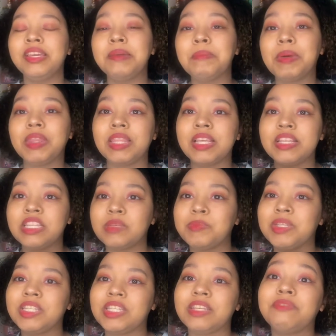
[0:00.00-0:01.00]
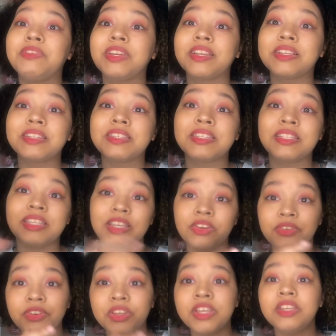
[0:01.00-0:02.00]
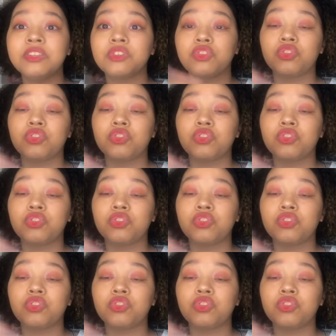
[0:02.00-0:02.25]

but this specific series or